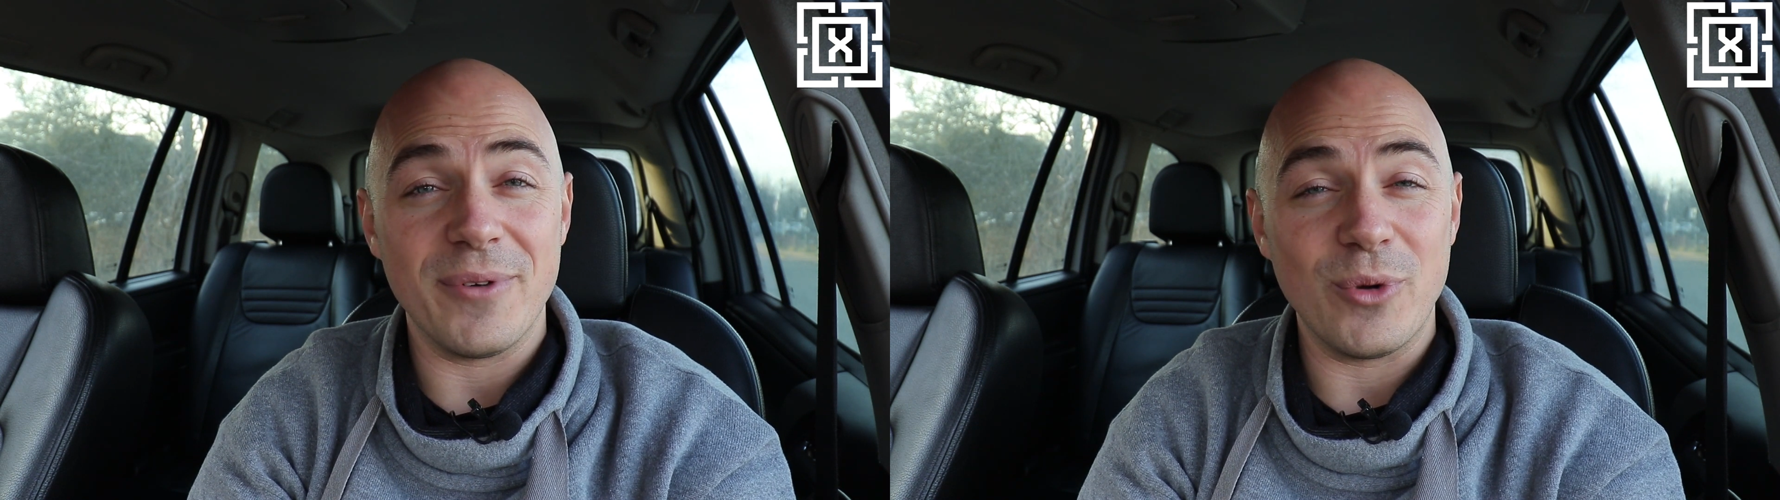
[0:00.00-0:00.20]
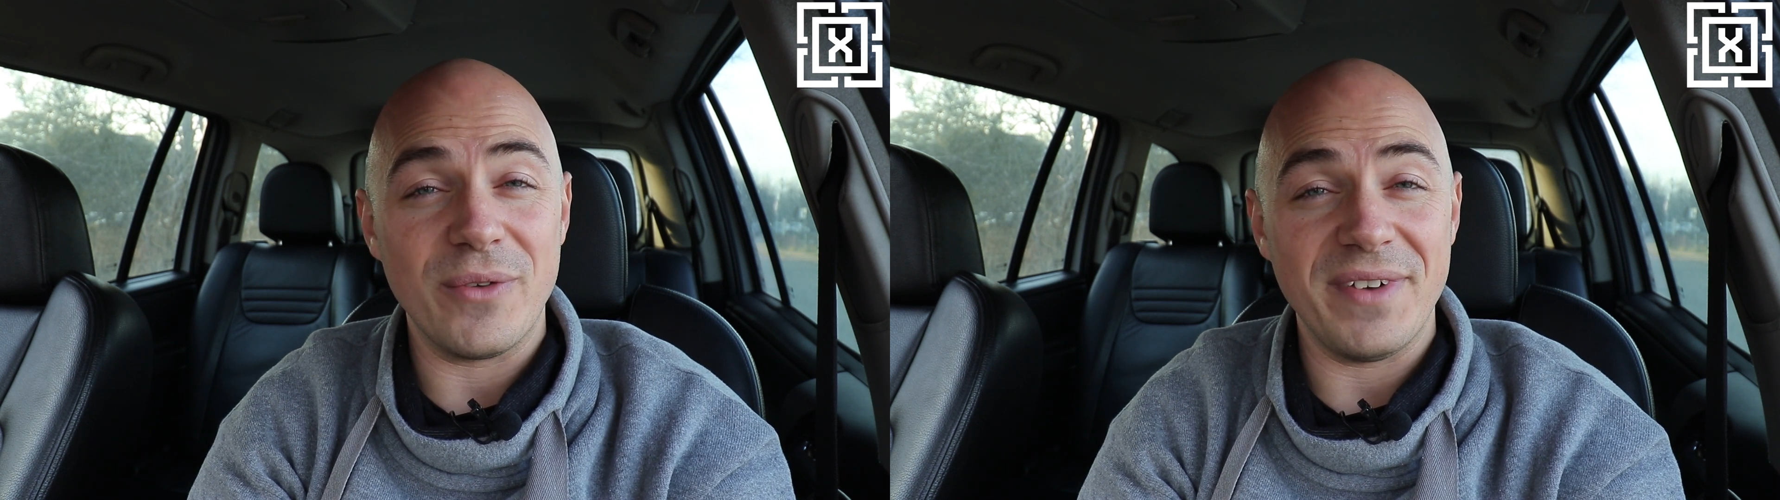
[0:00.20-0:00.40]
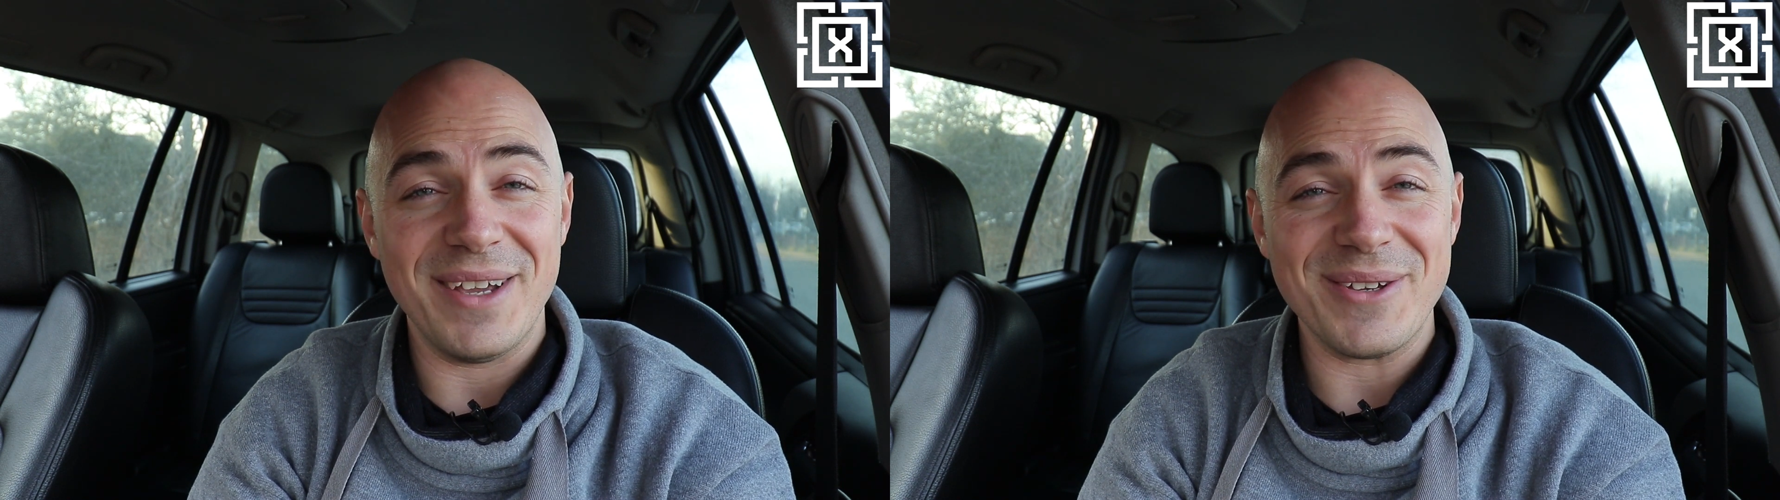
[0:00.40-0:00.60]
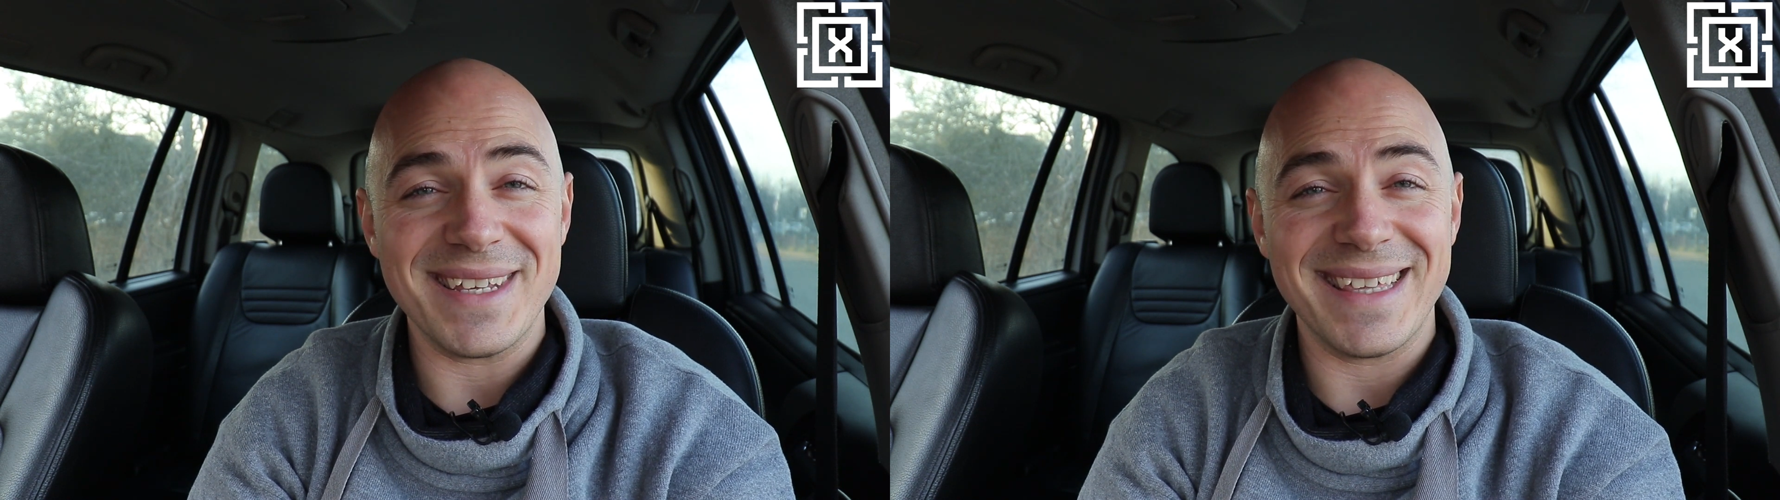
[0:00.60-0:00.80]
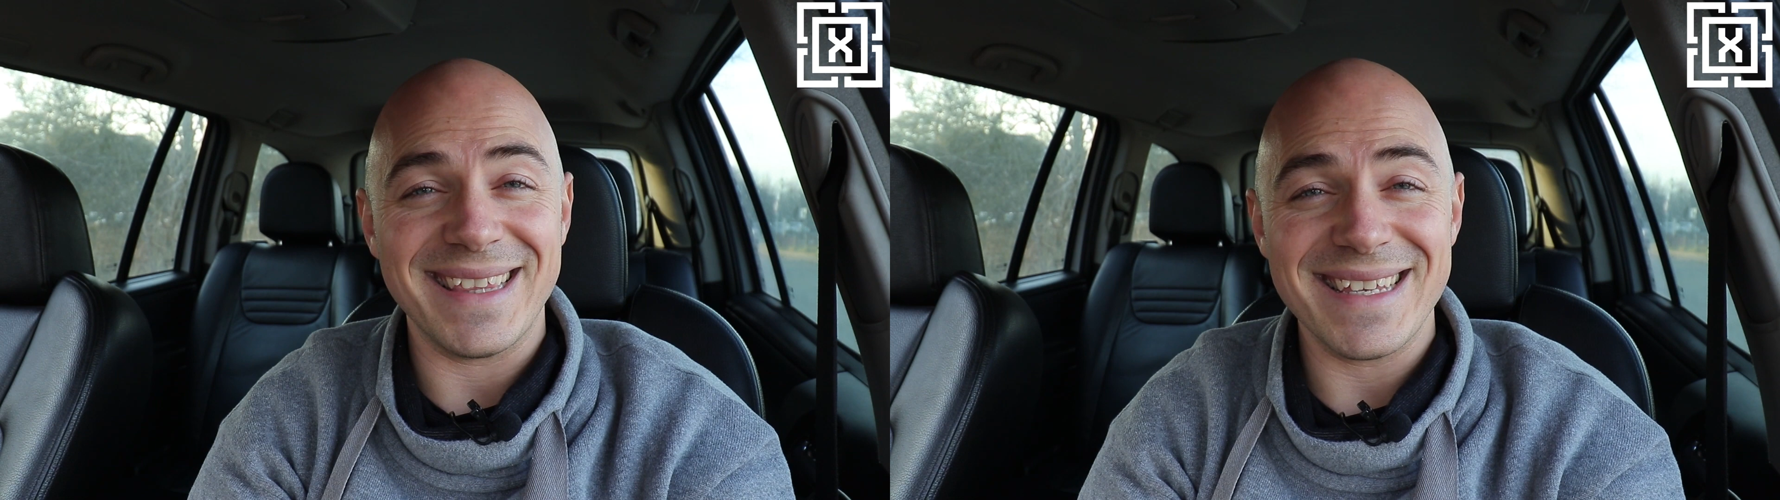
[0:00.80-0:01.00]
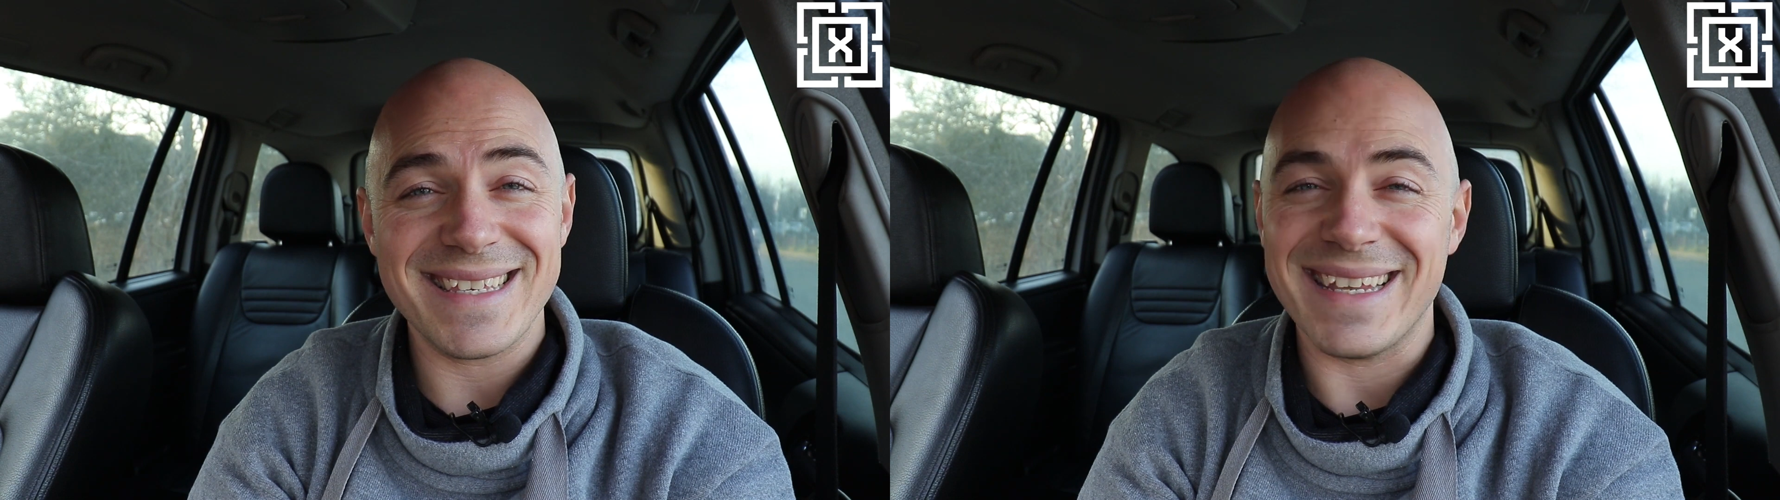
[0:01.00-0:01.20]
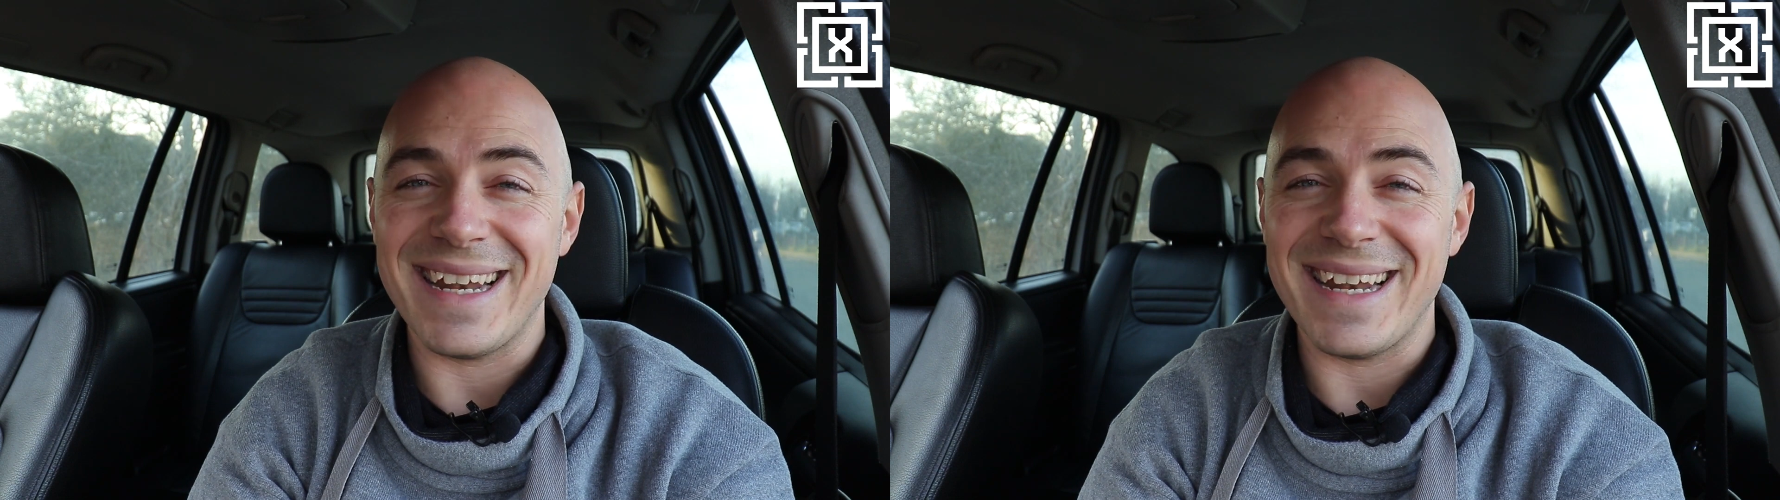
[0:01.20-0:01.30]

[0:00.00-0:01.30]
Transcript: for more videos like this,